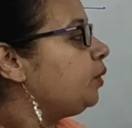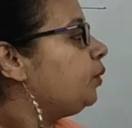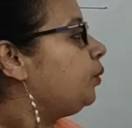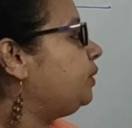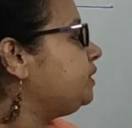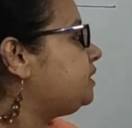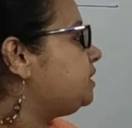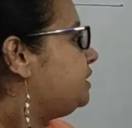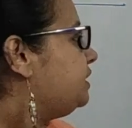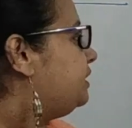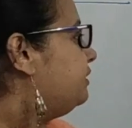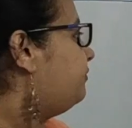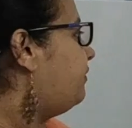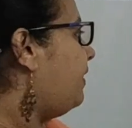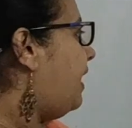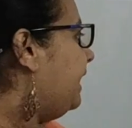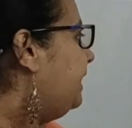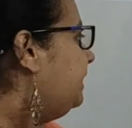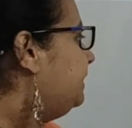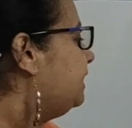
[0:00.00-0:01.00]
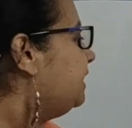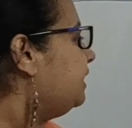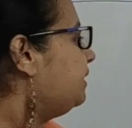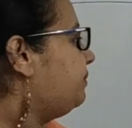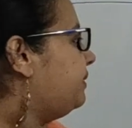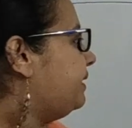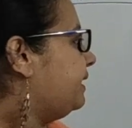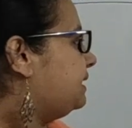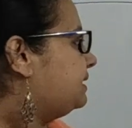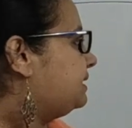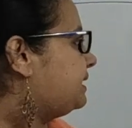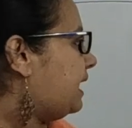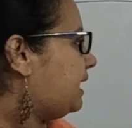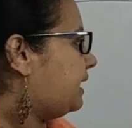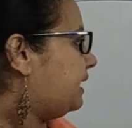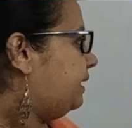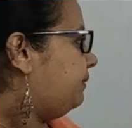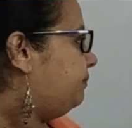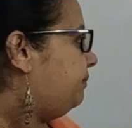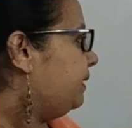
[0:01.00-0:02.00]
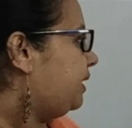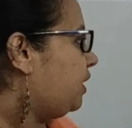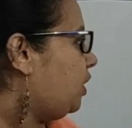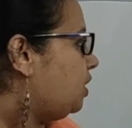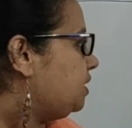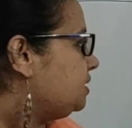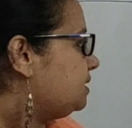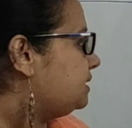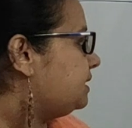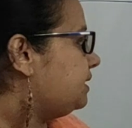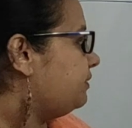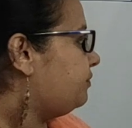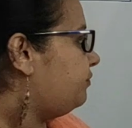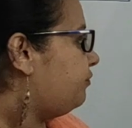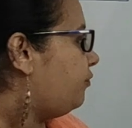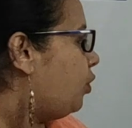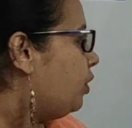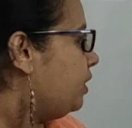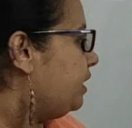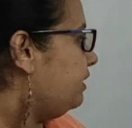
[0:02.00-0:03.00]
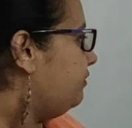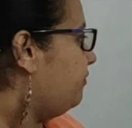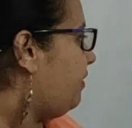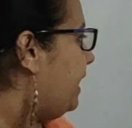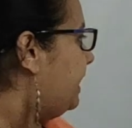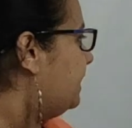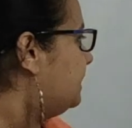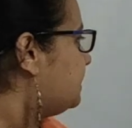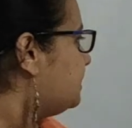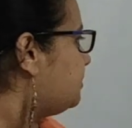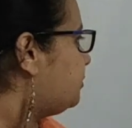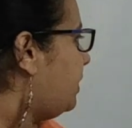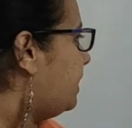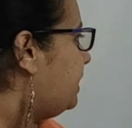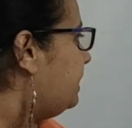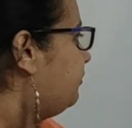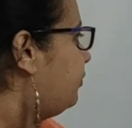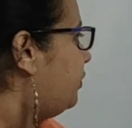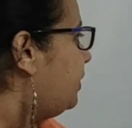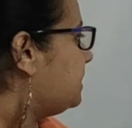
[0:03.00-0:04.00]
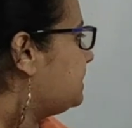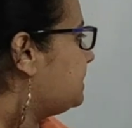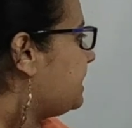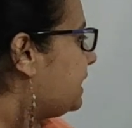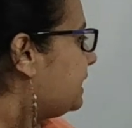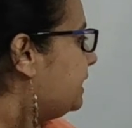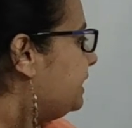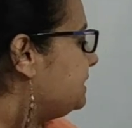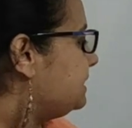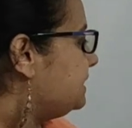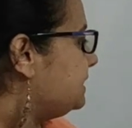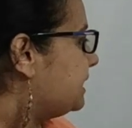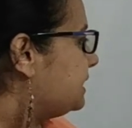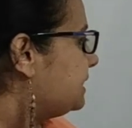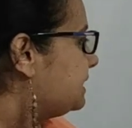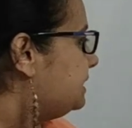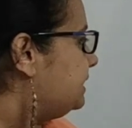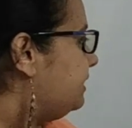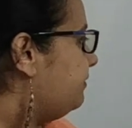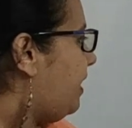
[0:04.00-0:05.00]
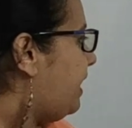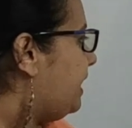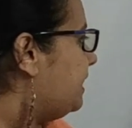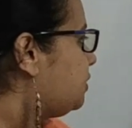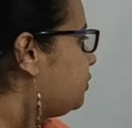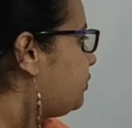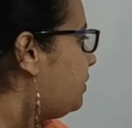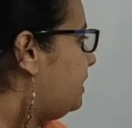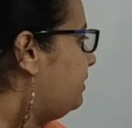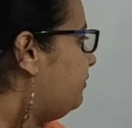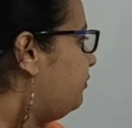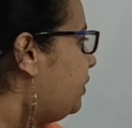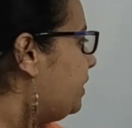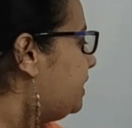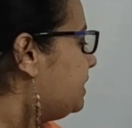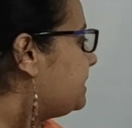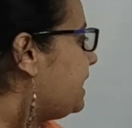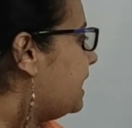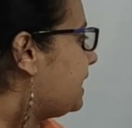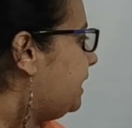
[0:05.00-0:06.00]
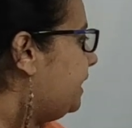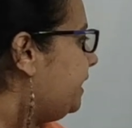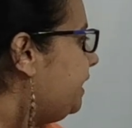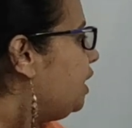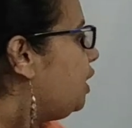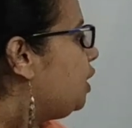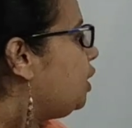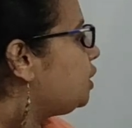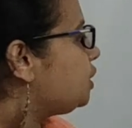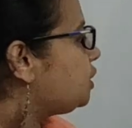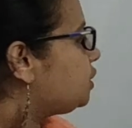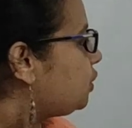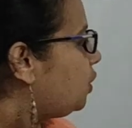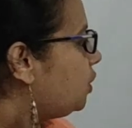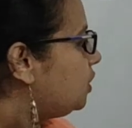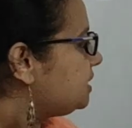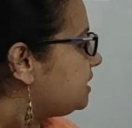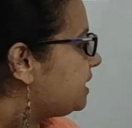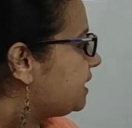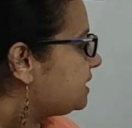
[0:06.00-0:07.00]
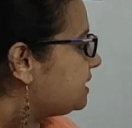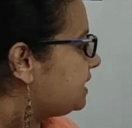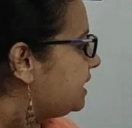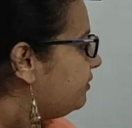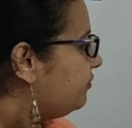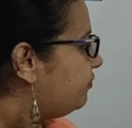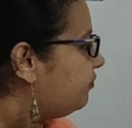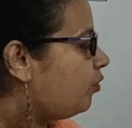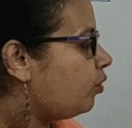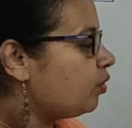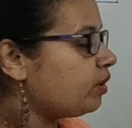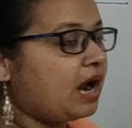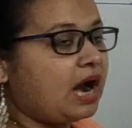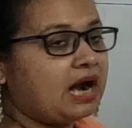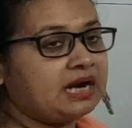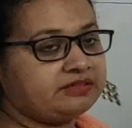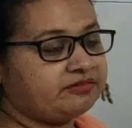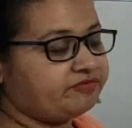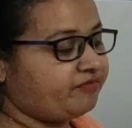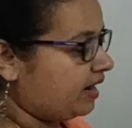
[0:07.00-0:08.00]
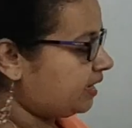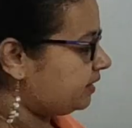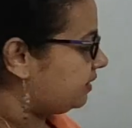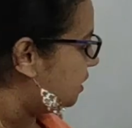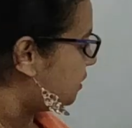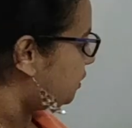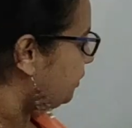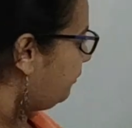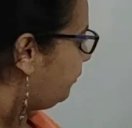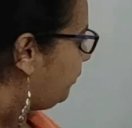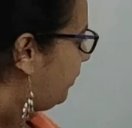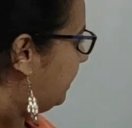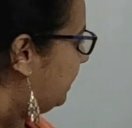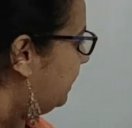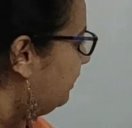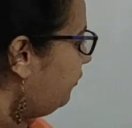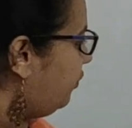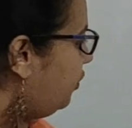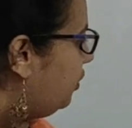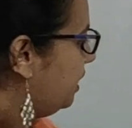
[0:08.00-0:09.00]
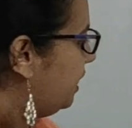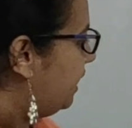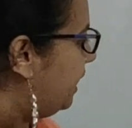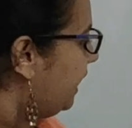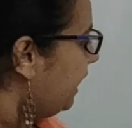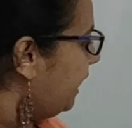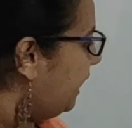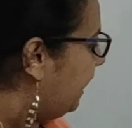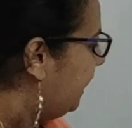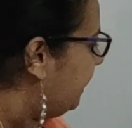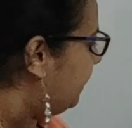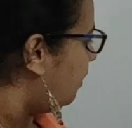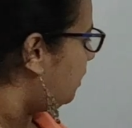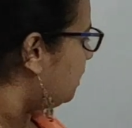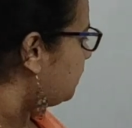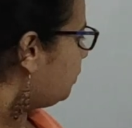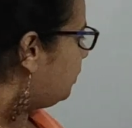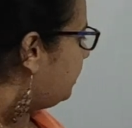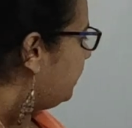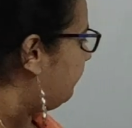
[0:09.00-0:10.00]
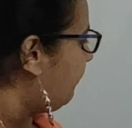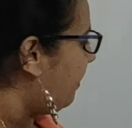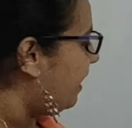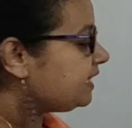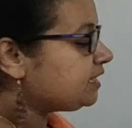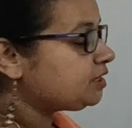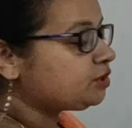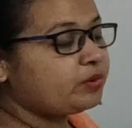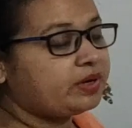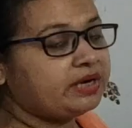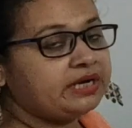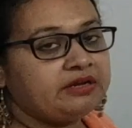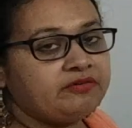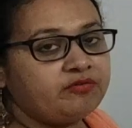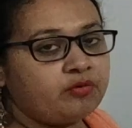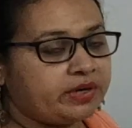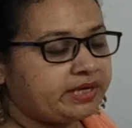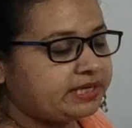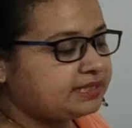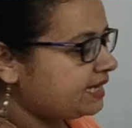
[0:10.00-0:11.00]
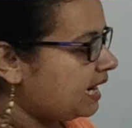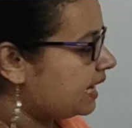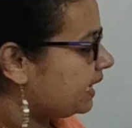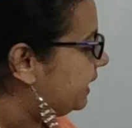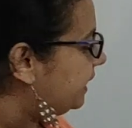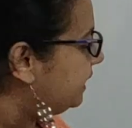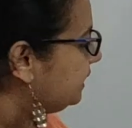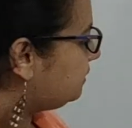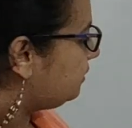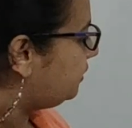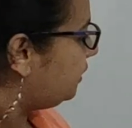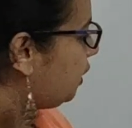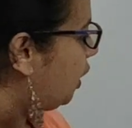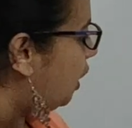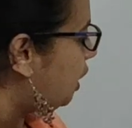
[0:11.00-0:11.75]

which divide the number exactly, because 4 divides 24 exactly, 6 divides 24 exactly. So 6 and 4 are the factors of 24. 8 also divides 24 exactly, 3